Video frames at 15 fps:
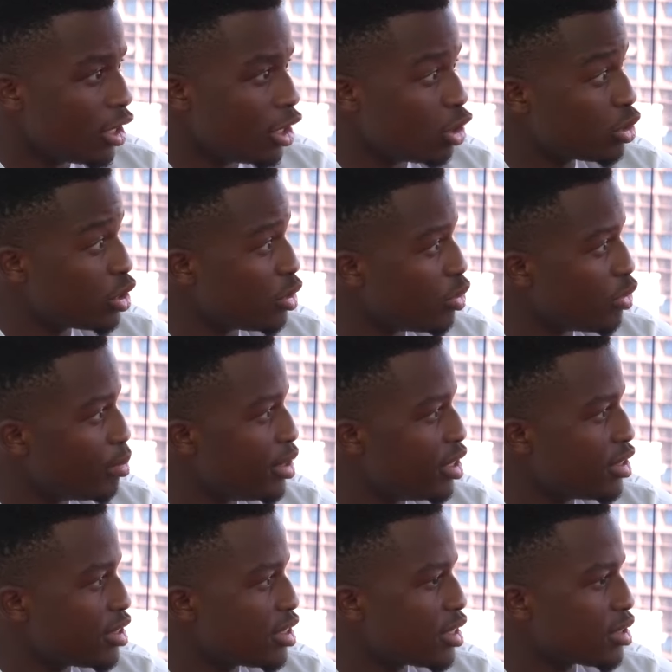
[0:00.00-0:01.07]
Hilton, who've been
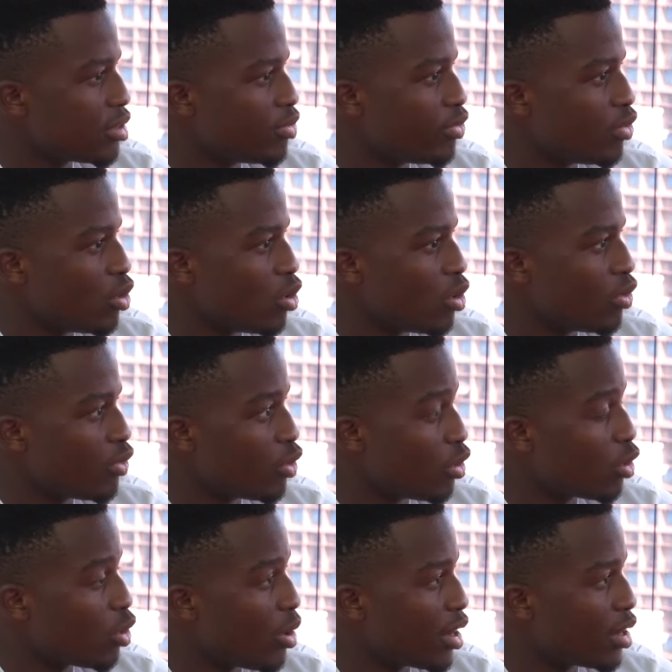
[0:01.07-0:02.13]
in the system for
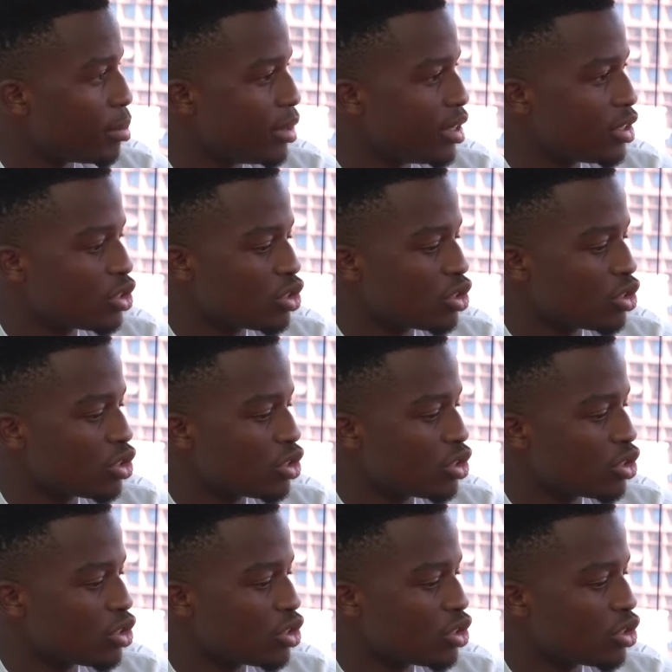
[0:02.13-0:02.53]
quite a bit.